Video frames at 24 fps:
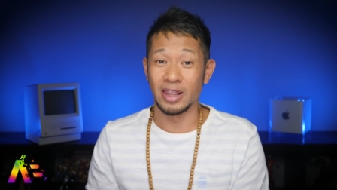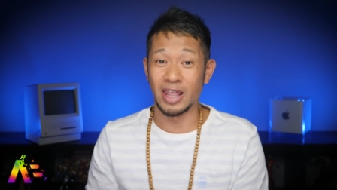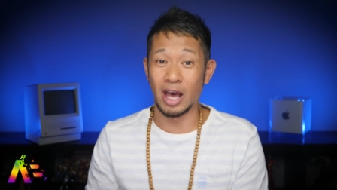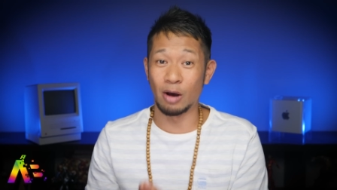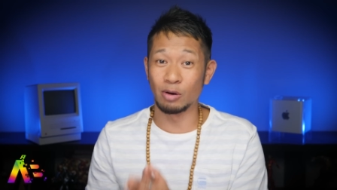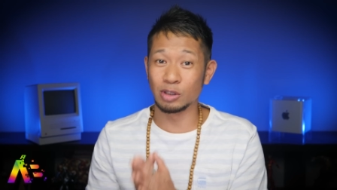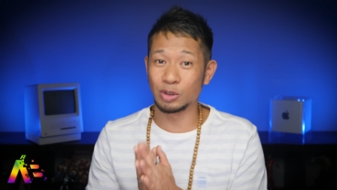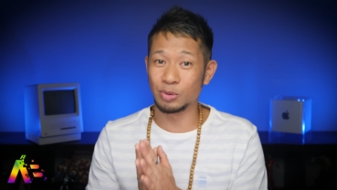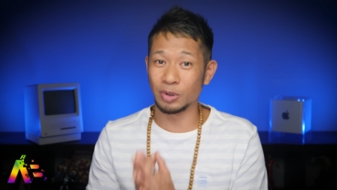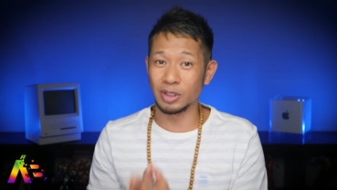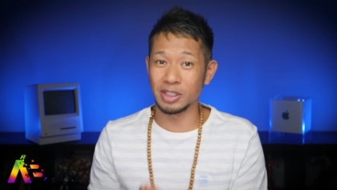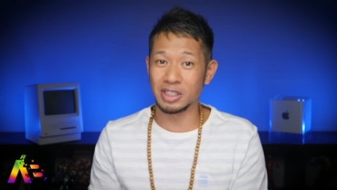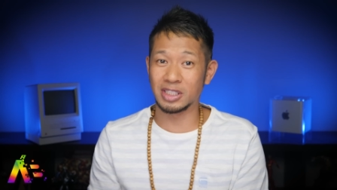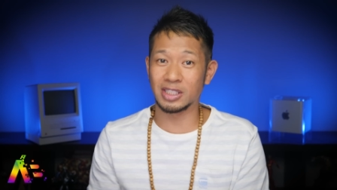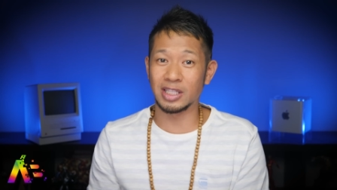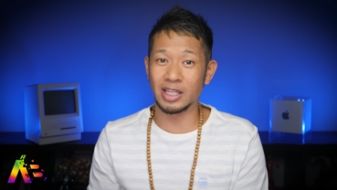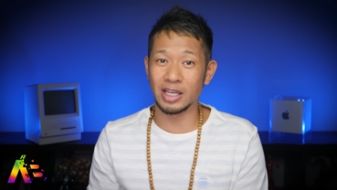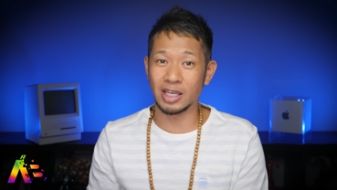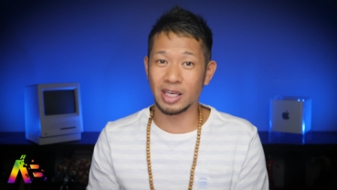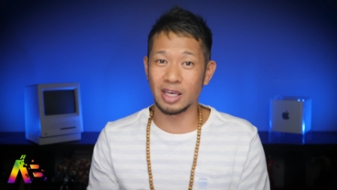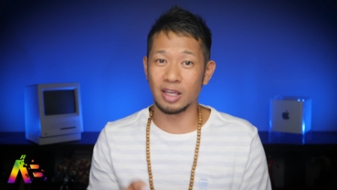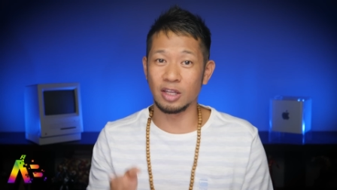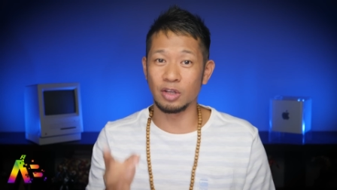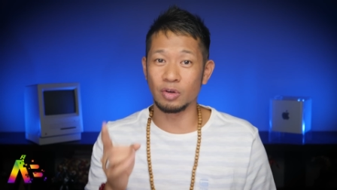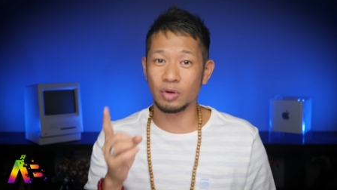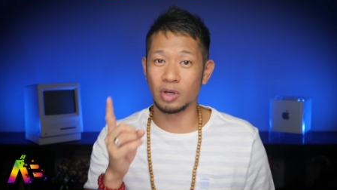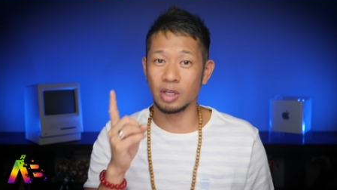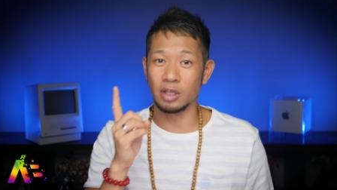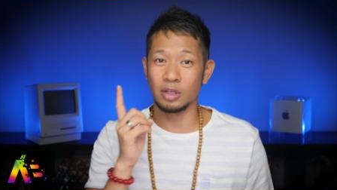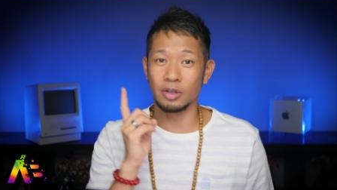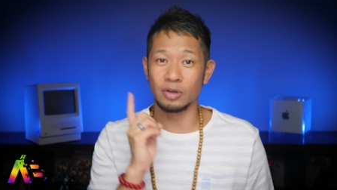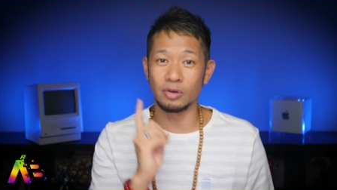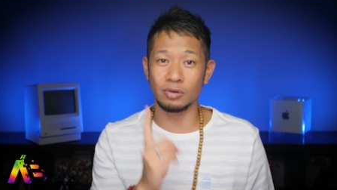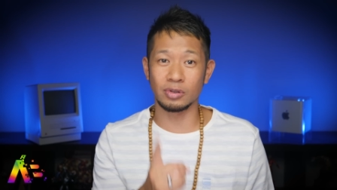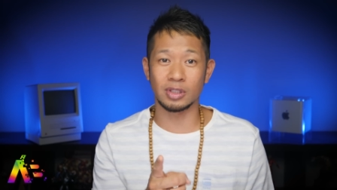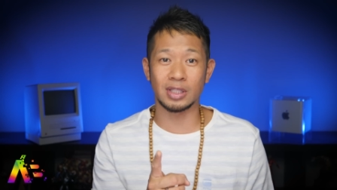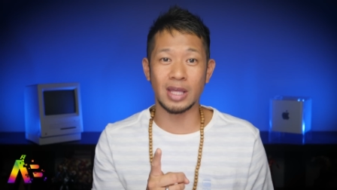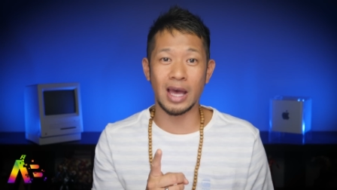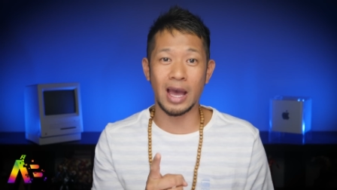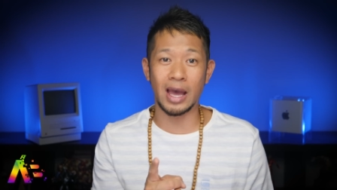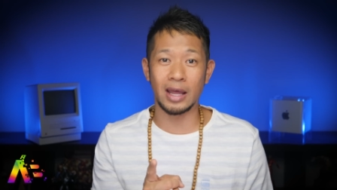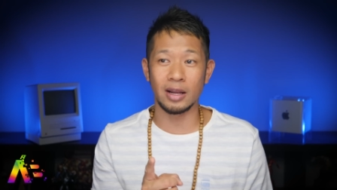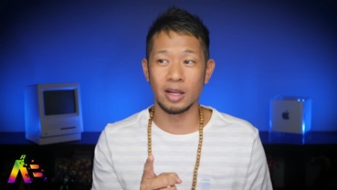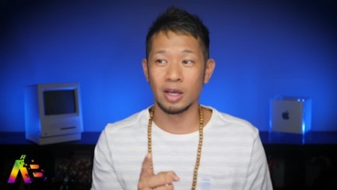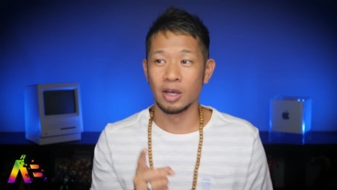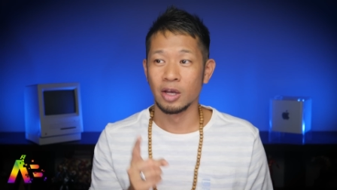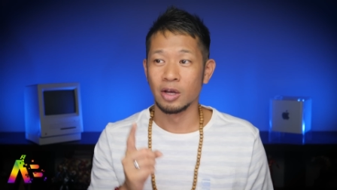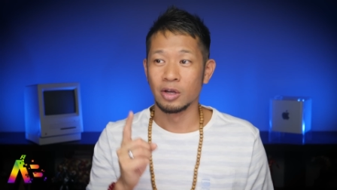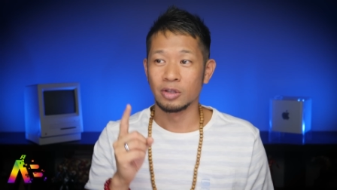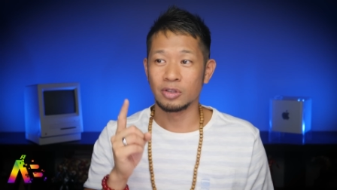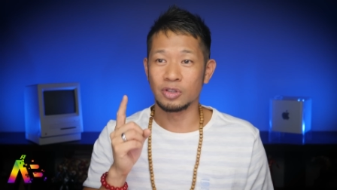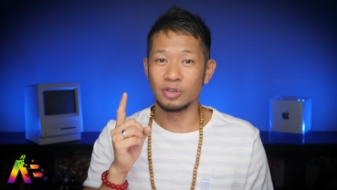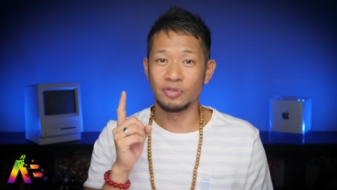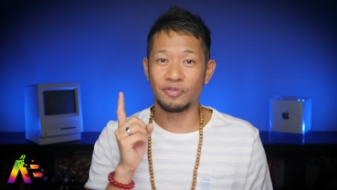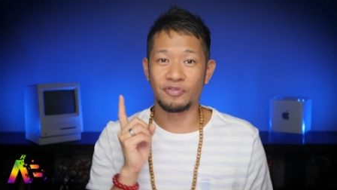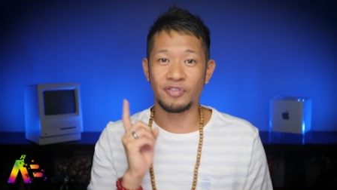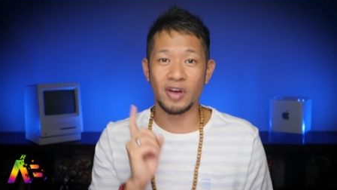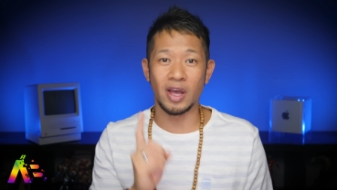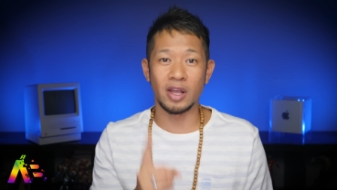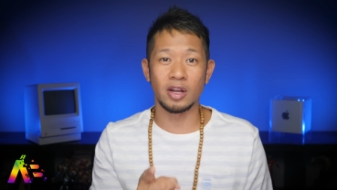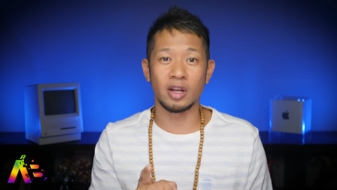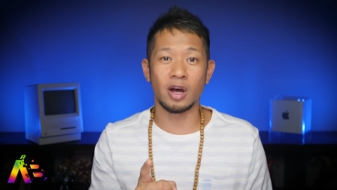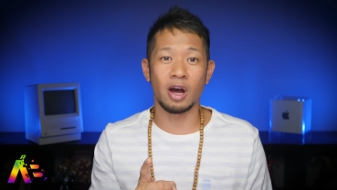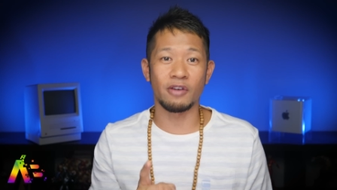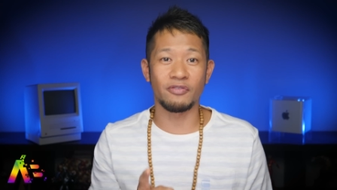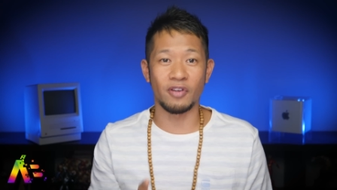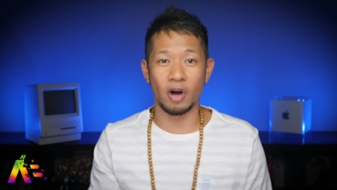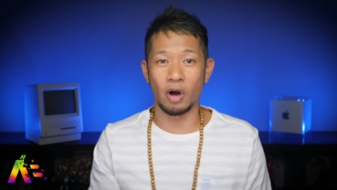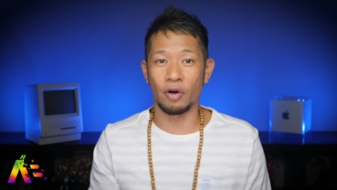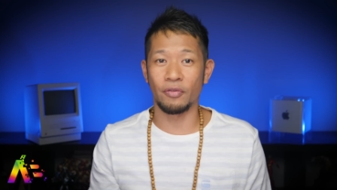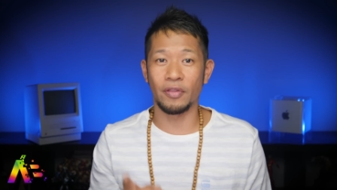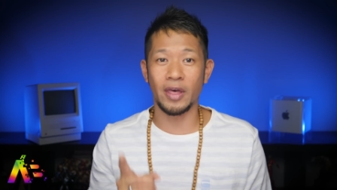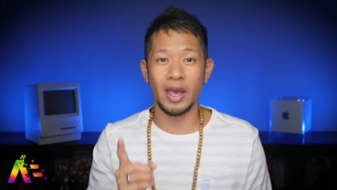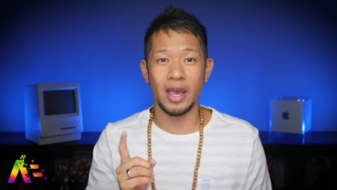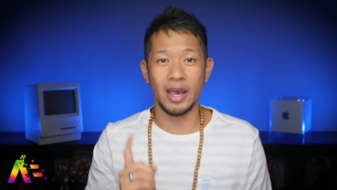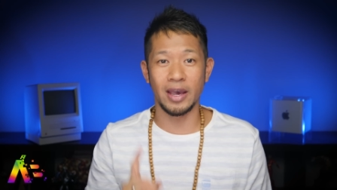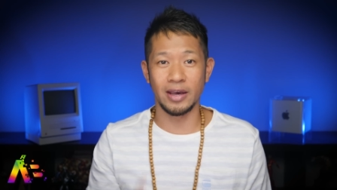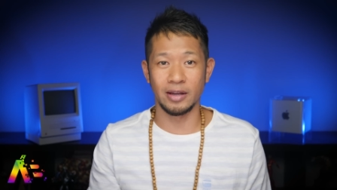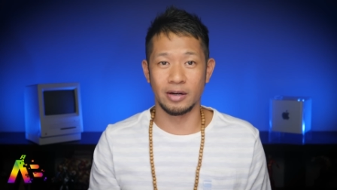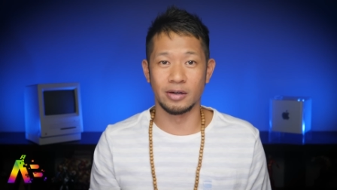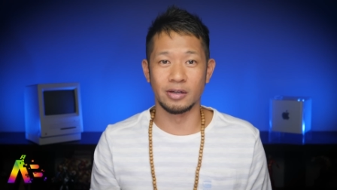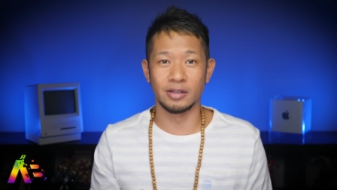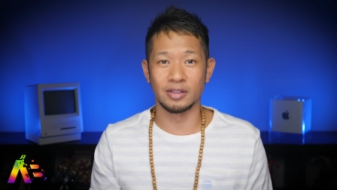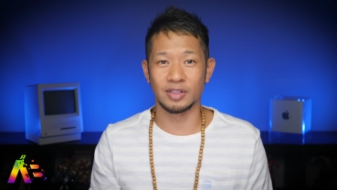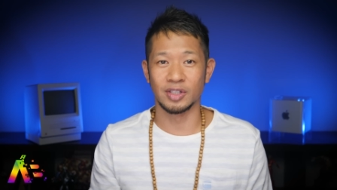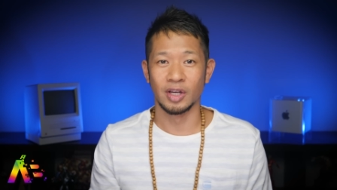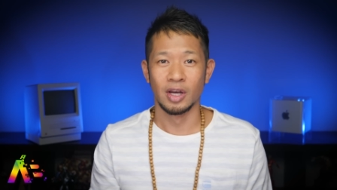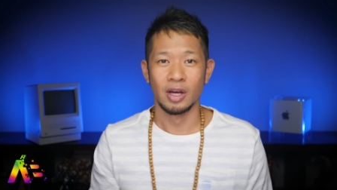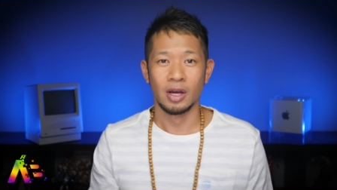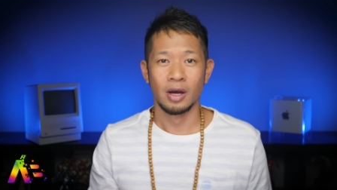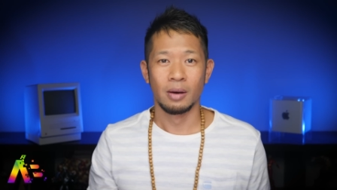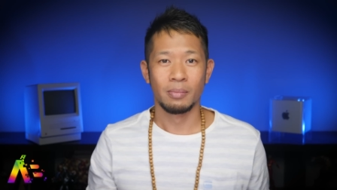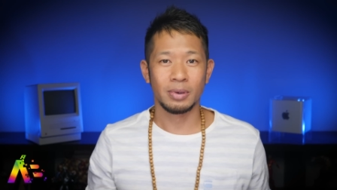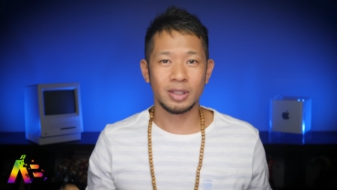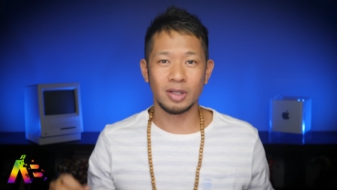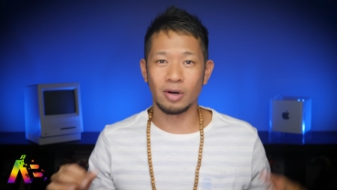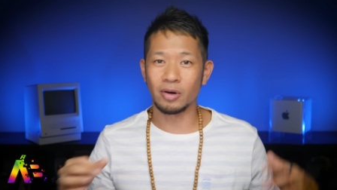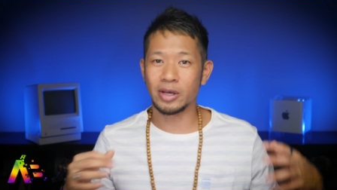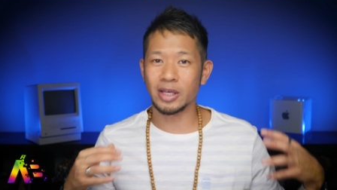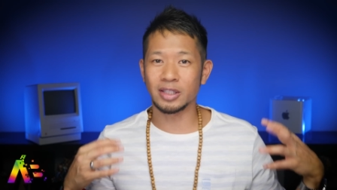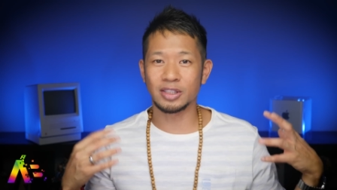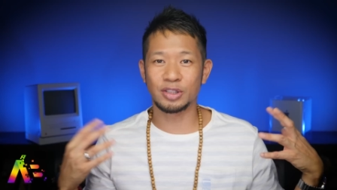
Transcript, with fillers: That was really slick, and you can use that to fend off all the haters. But don't